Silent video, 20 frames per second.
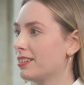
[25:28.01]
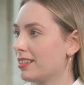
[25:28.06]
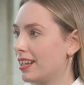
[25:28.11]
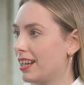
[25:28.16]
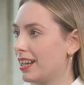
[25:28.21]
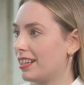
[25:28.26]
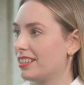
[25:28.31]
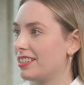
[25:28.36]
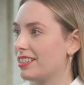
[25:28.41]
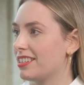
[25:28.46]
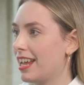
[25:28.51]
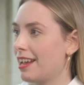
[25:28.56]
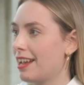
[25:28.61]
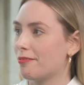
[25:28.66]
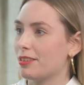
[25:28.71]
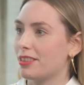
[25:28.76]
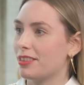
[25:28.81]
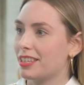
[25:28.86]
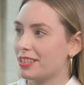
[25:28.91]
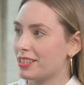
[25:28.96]
and
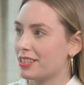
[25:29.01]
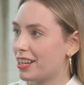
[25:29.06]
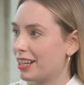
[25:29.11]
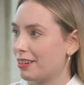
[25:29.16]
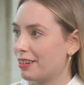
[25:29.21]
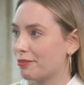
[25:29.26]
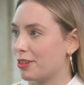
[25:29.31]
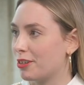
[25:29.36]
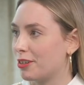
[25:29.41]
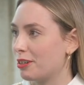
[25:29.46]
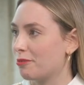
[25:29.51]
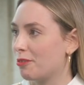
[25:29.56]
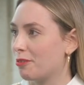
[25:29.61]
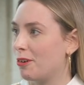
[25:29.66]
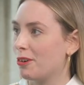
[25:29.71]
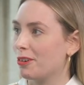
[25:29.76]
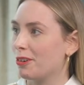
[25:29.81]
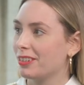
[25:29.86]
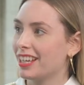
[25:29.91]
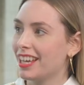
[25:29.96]
everything's kind of going
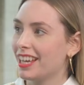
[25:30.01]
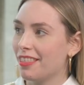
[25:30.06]
wrong.